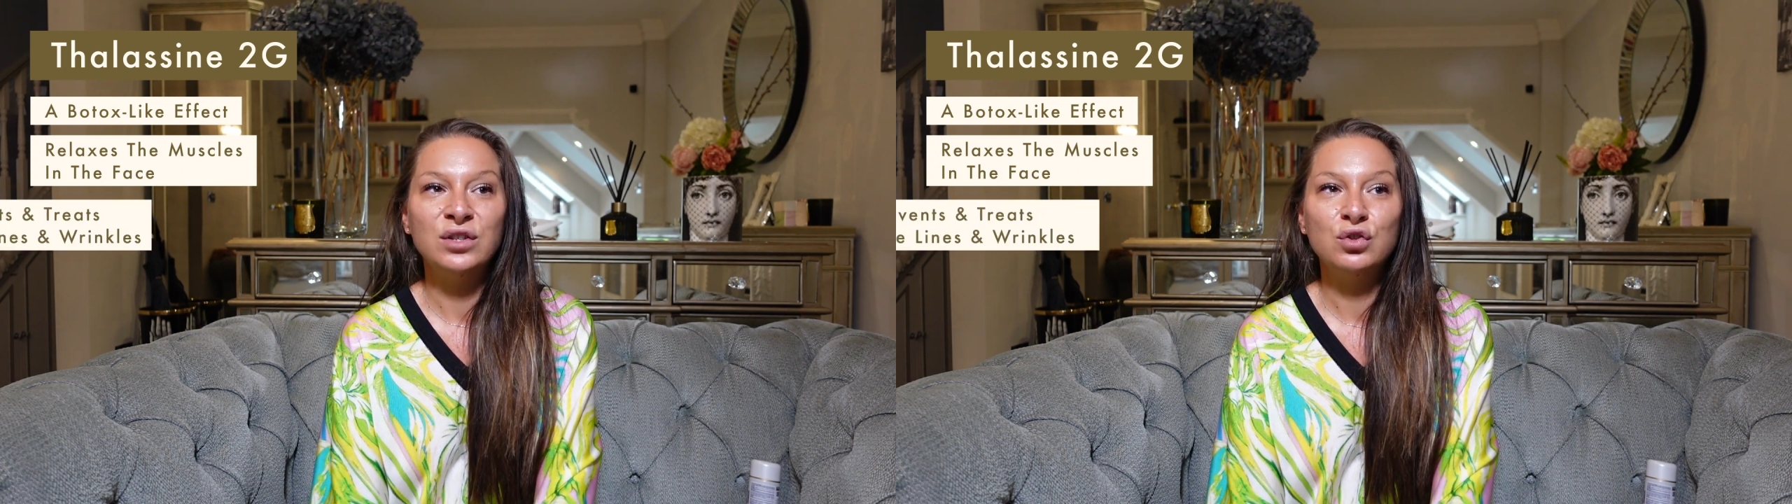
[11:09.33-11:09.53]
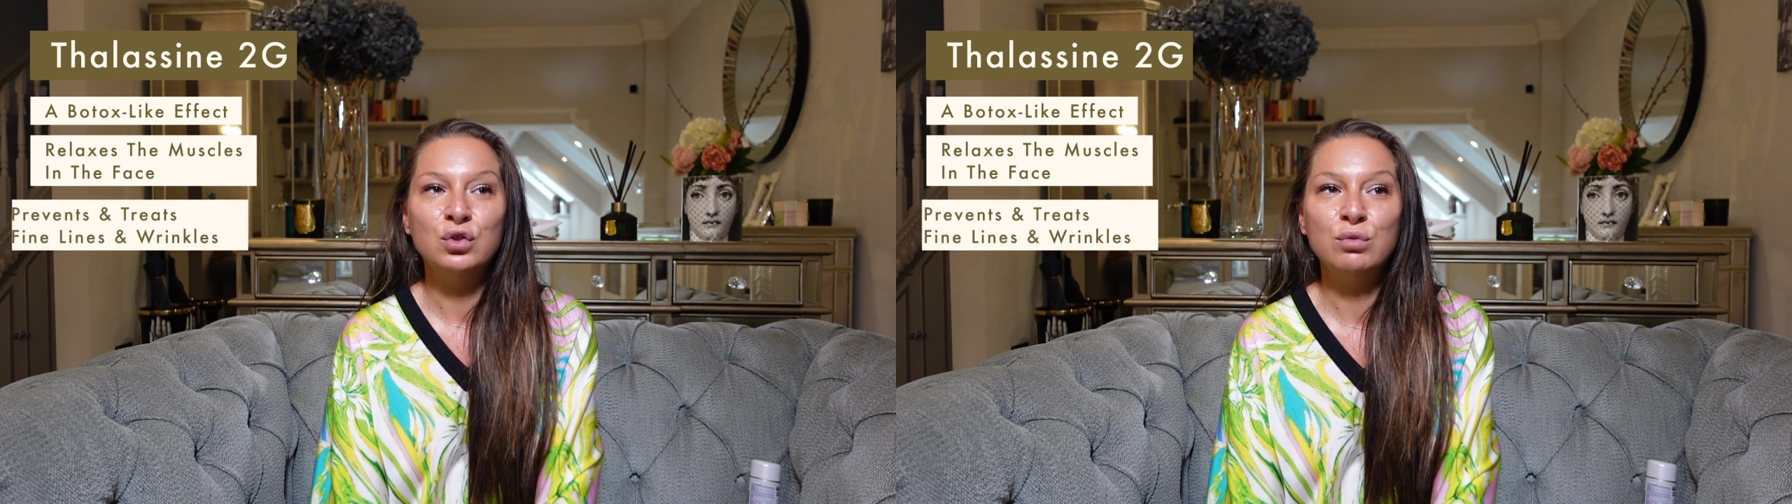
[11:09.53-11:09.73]

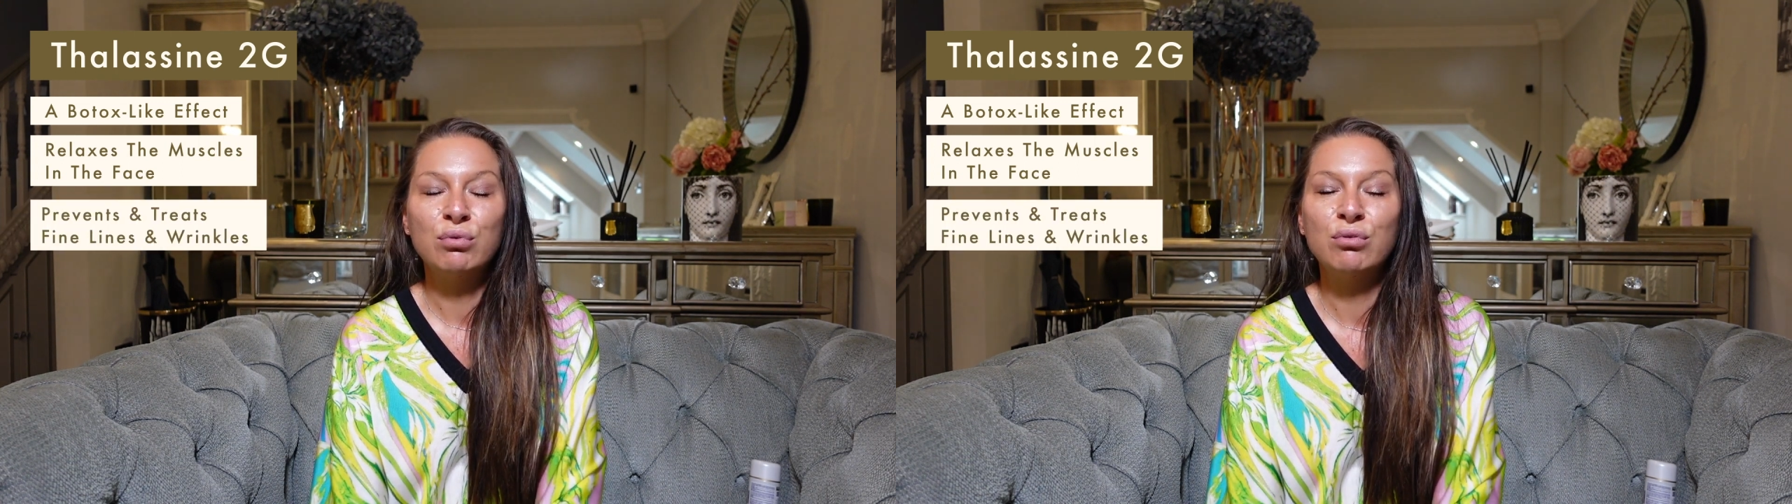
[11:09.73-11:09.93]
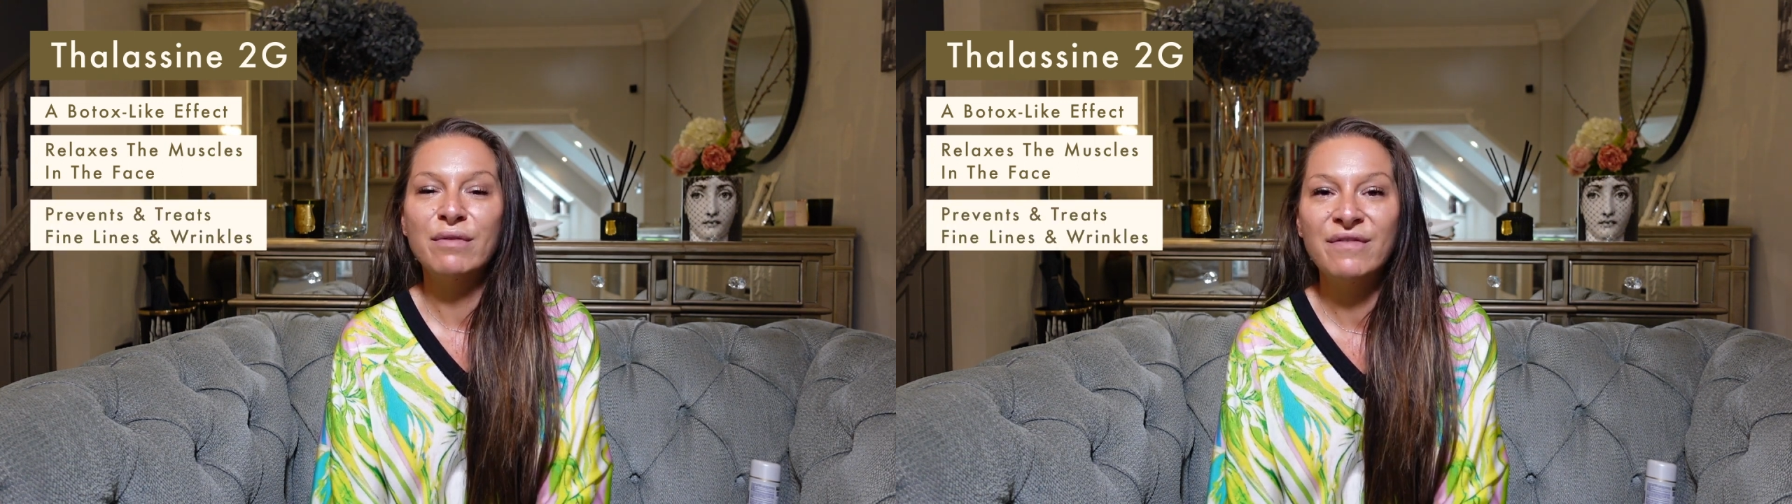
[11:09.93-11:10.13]
to
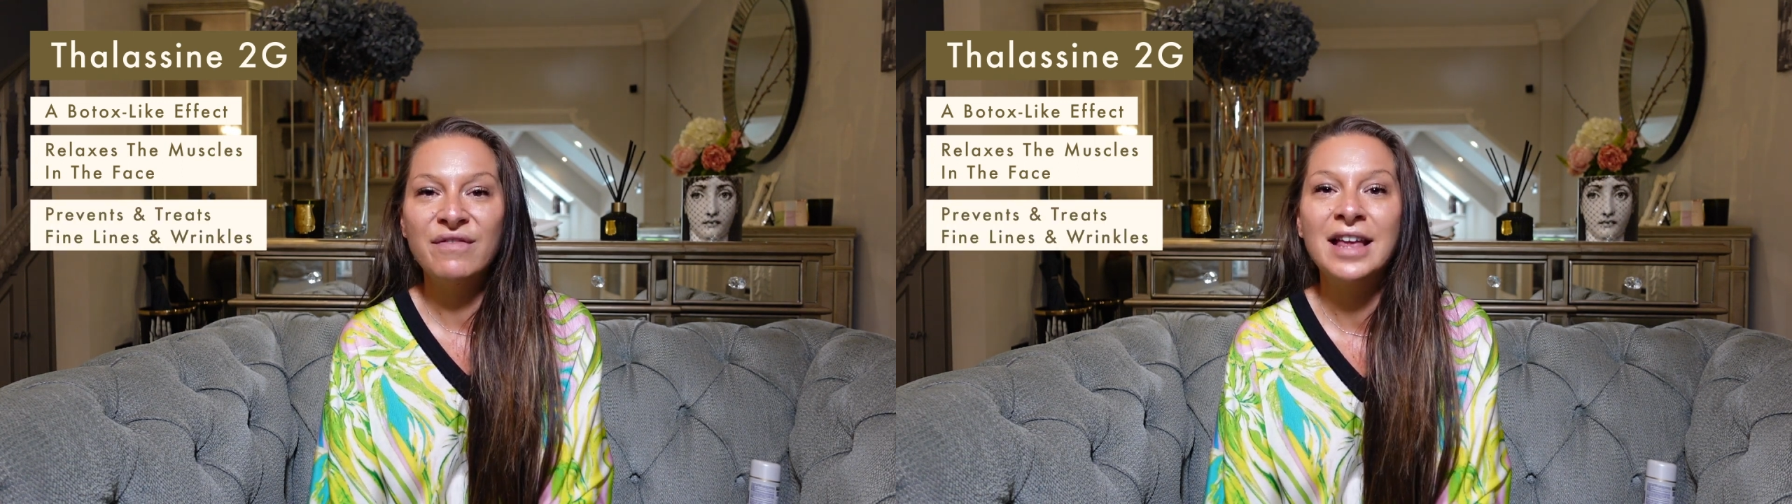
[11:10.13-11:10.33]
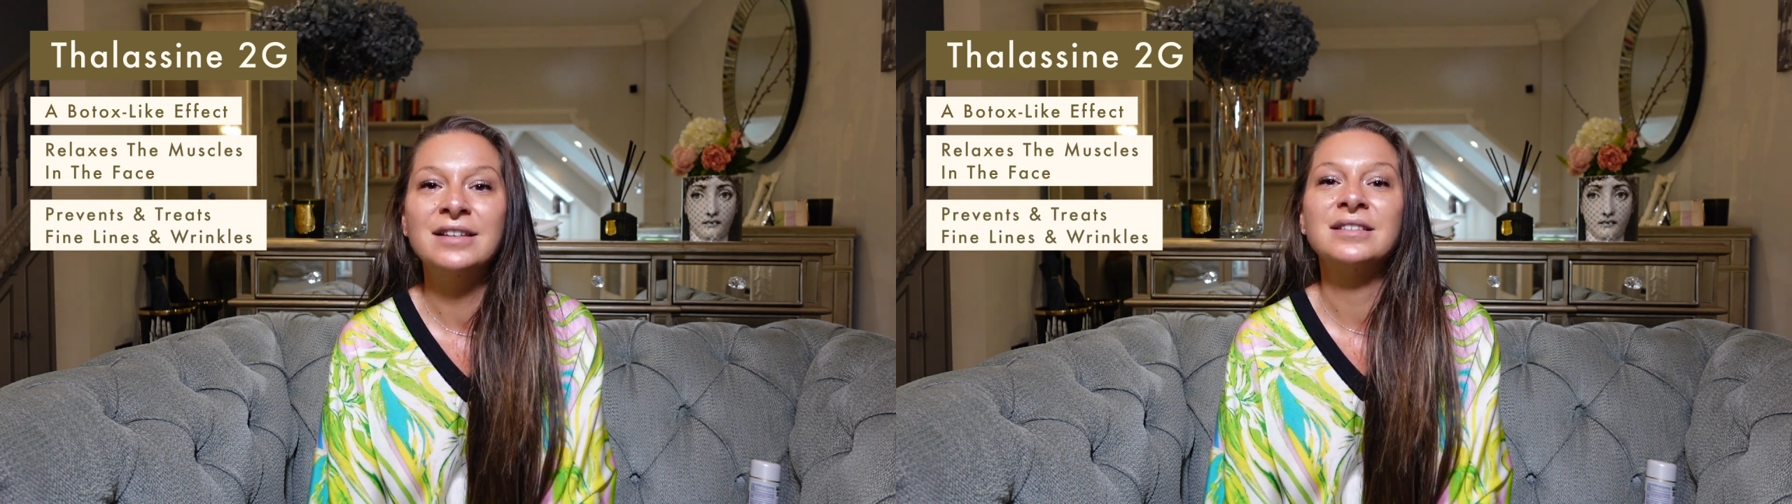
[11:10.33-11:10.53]

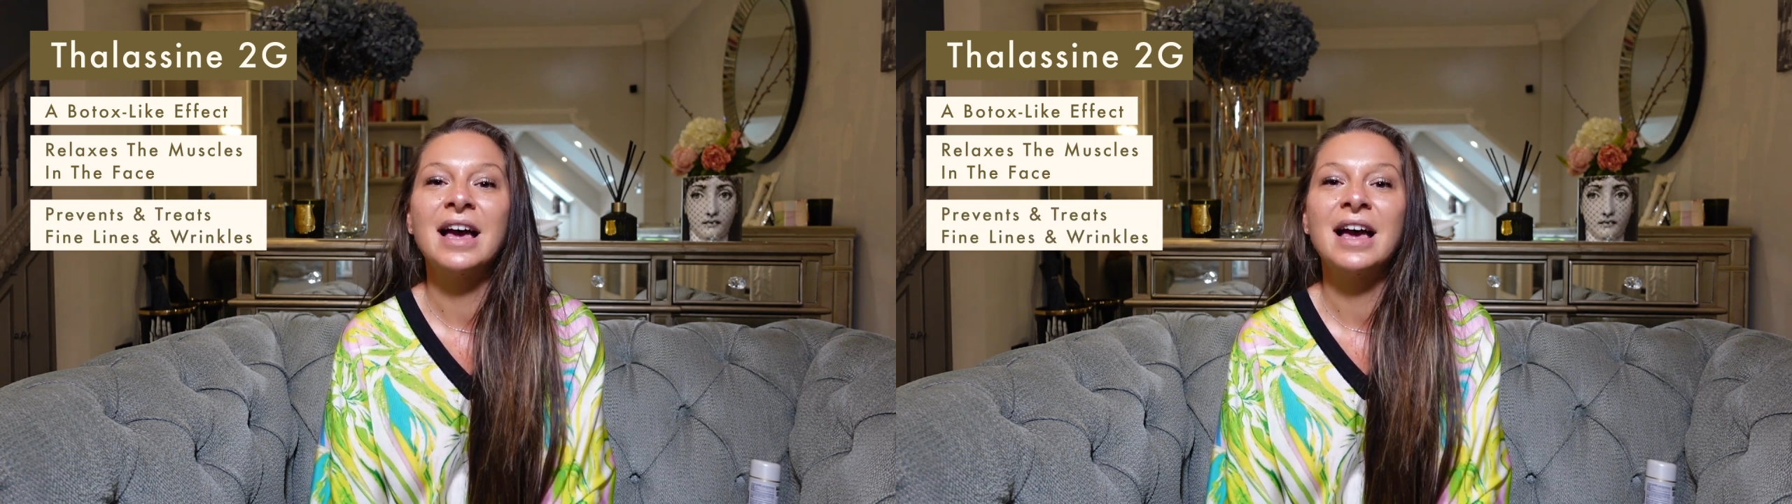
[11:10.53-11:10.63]
prevent